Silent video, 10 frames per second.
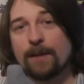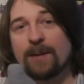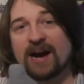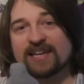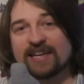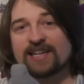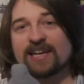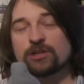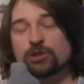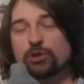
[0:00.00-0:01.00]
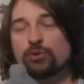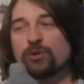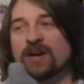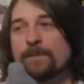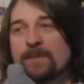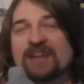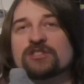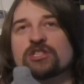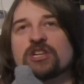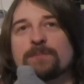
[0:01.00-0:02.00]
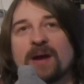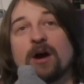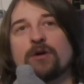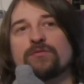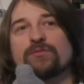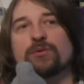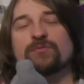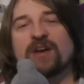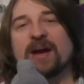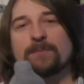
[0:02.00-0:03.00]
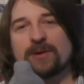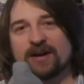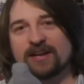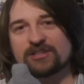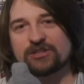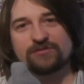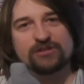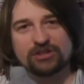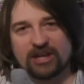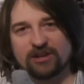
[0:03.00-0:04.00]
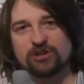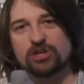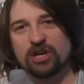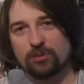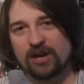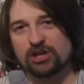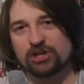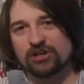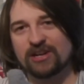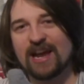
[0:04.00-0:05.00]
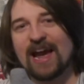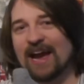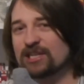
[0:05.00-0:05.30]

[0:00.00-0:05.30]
by killing two immensely powerful vampires of the second generation